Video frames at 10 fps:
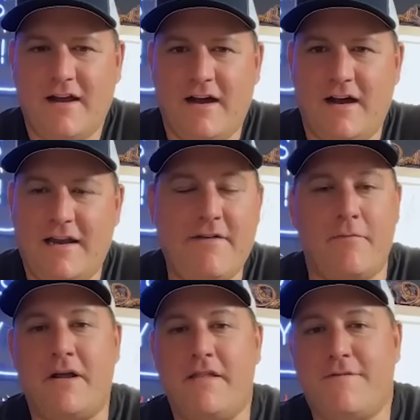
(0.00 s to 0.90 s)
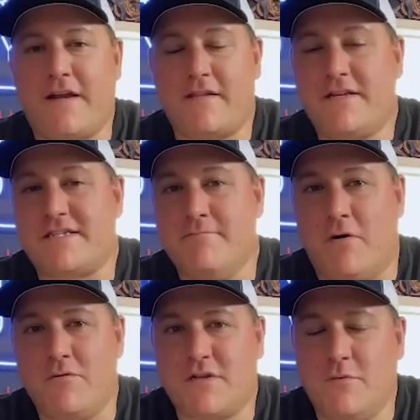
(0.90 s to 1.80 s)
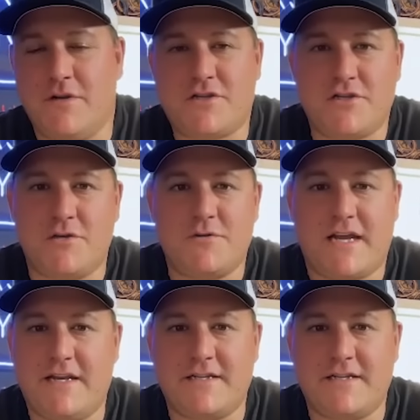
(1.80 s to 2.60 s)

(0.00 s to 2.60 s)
Never mind the fact that it's in Malta, which, as you said,